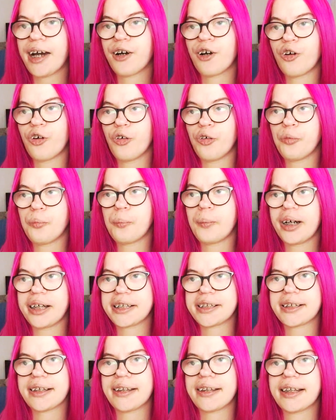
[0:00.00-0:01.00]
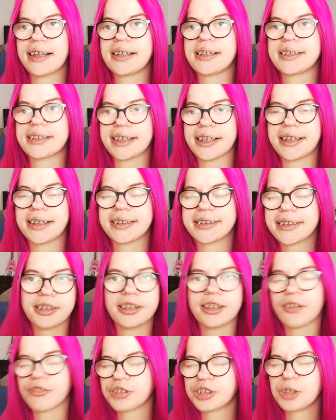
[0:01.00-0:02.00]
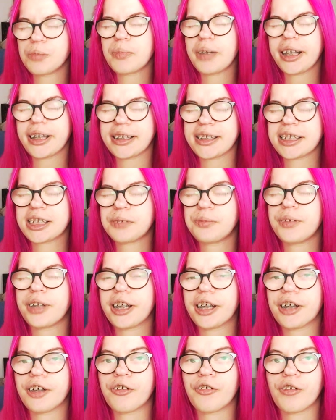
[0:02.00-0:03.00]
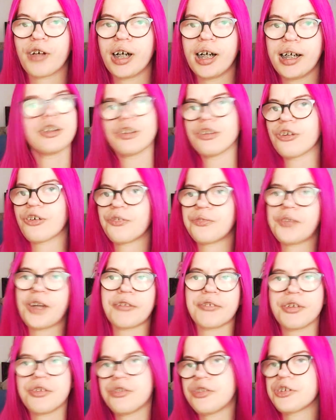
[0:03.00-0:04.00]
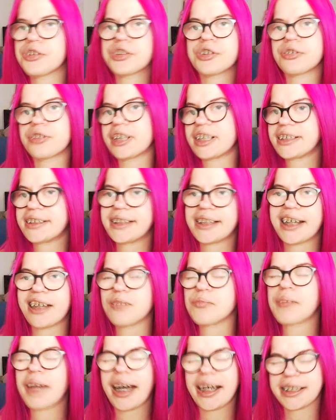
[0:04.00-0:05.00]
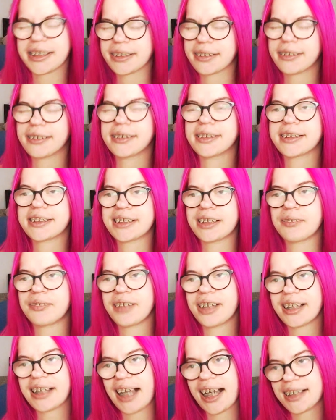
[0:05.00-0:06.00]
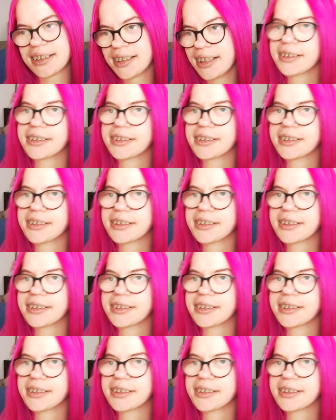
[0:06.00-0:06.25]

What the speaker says: how much they did, you know, to make this video look very futuristic and magical and stuff like that,